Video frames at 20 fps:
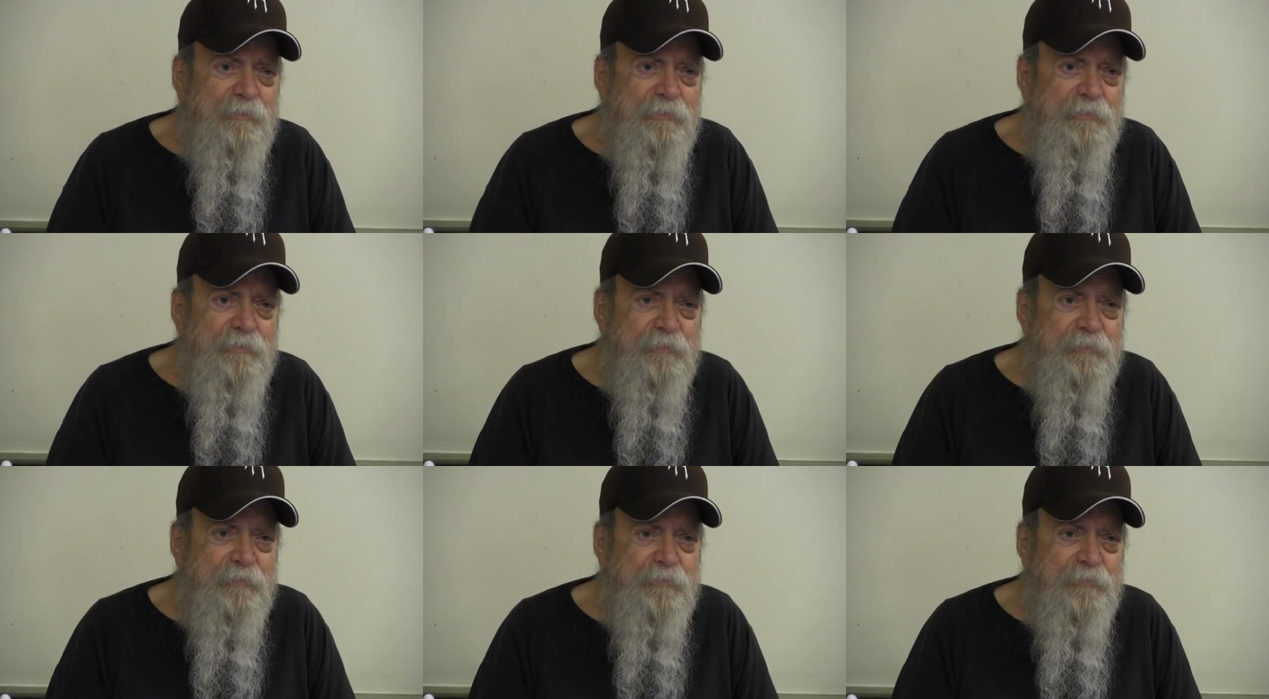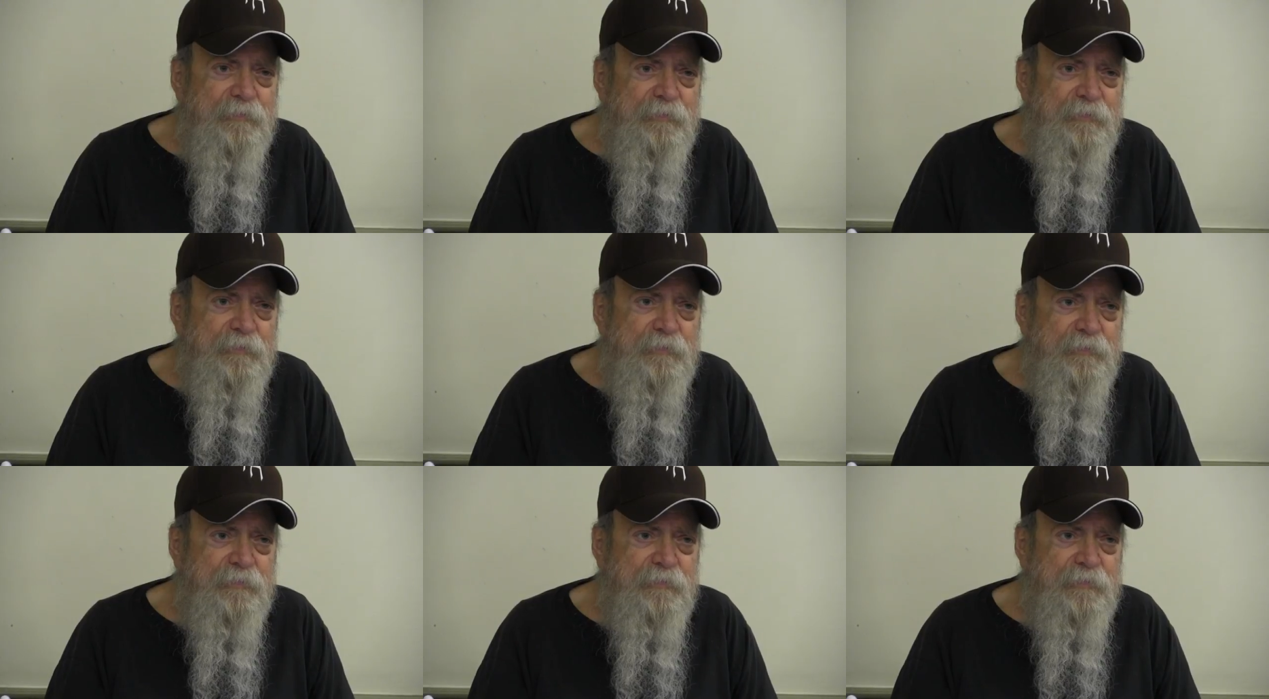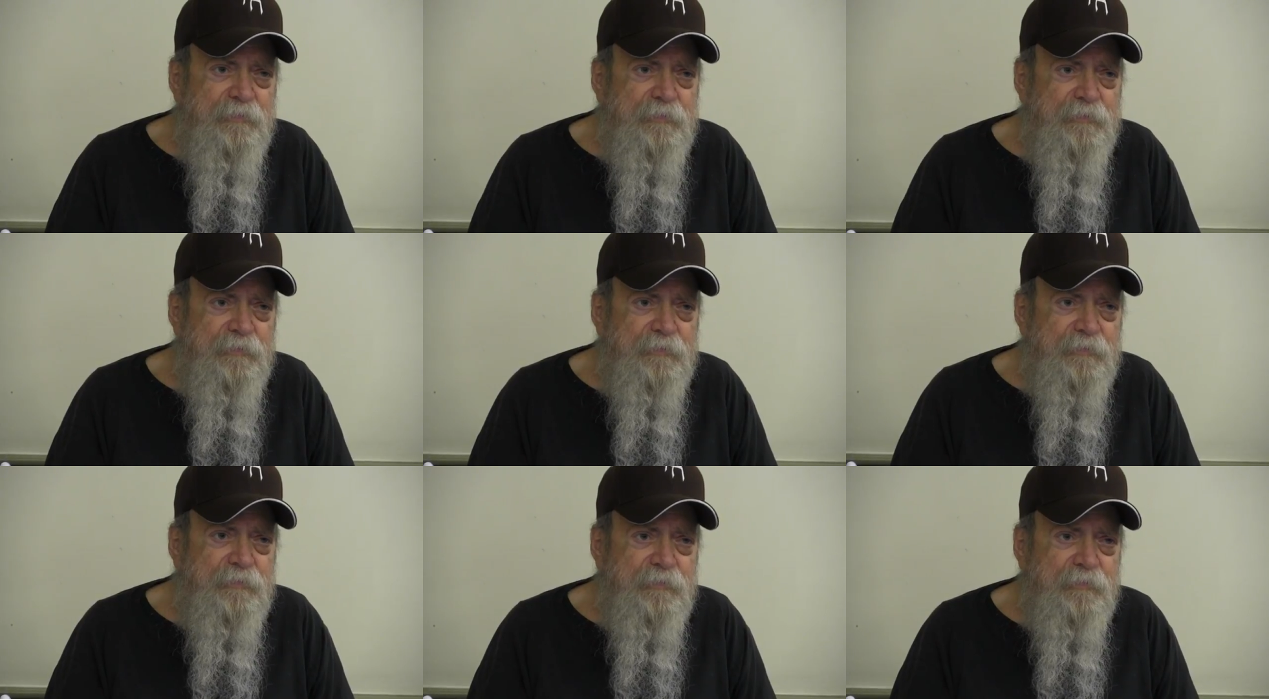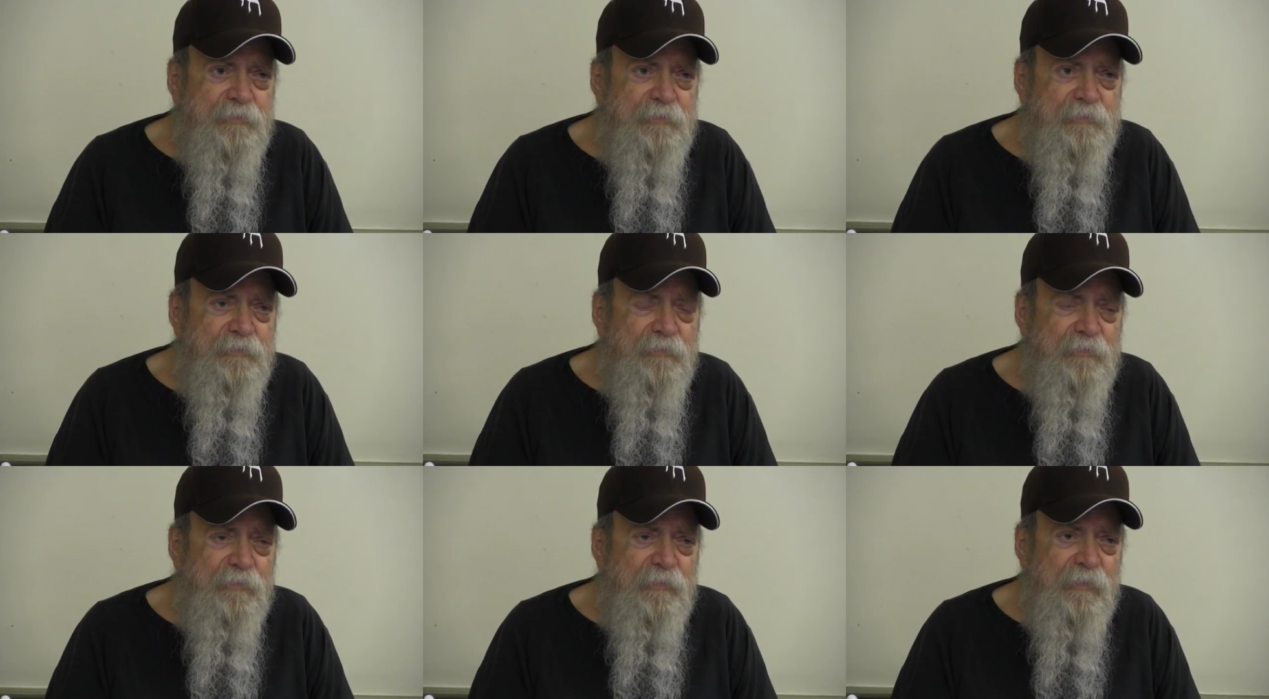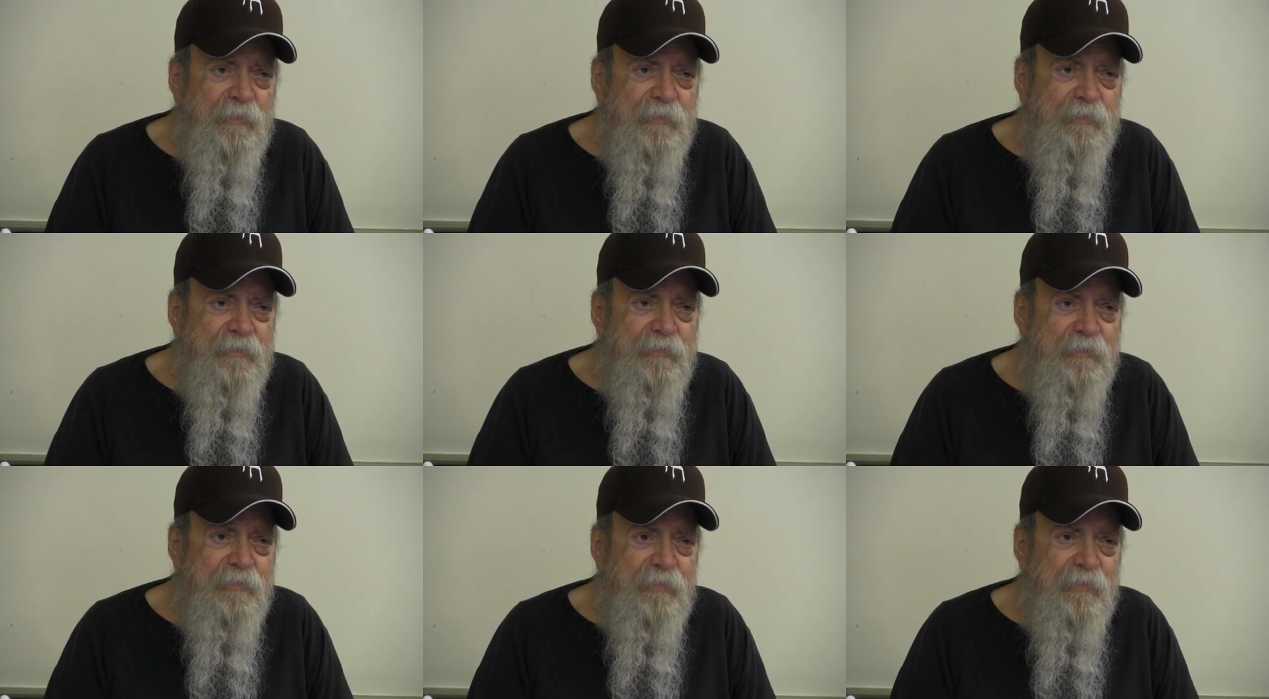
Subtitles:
(no one is talking)